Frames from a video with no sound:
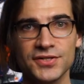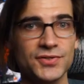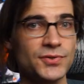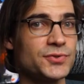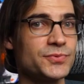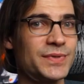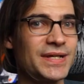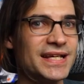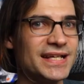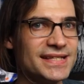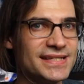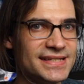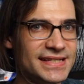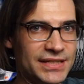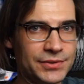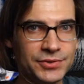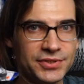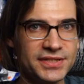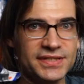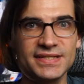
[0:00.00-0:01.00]
So as we
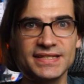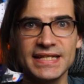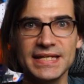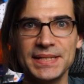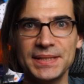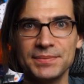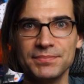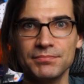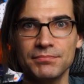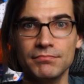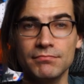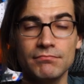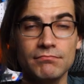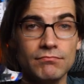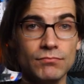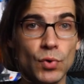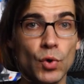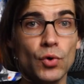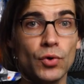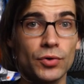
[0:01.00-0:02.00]
continue to see
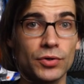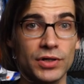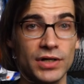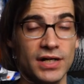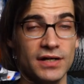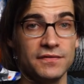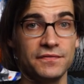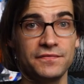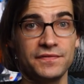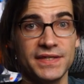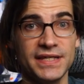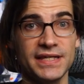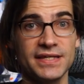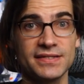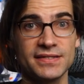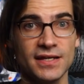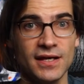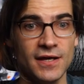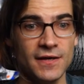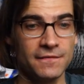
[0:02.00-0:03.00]
more of
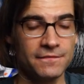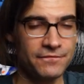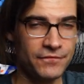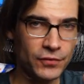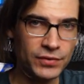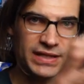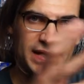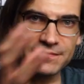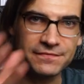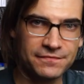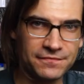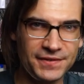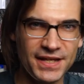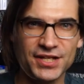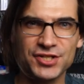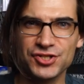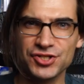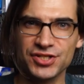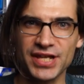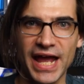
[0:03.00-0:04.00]
these fully
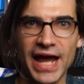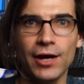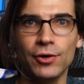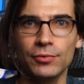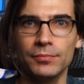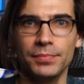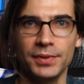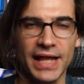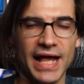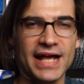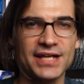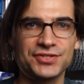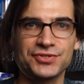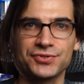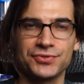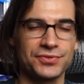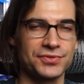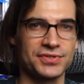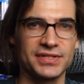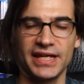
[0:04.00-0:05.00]
fleshed out
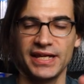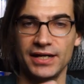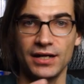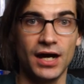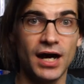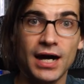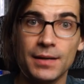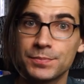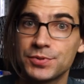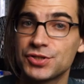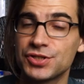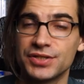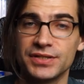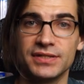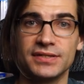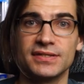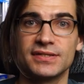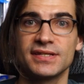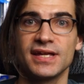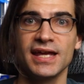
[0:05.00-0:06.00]
blasters and
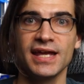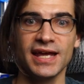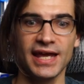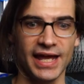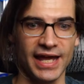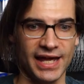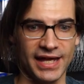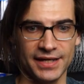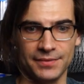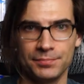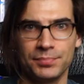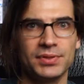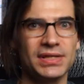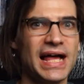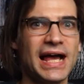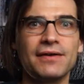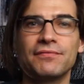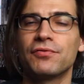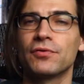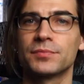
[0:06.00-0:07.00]
options and
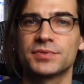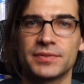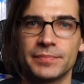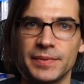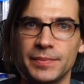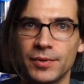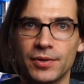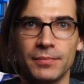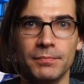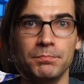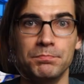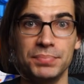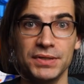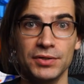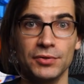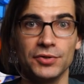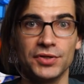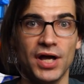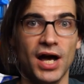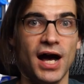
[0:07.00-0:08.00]
platforms that people can
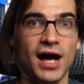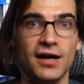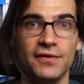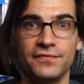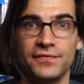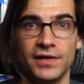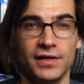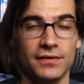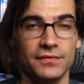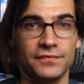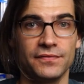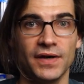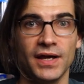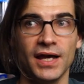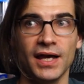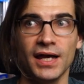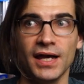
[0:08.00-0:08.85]
build off of,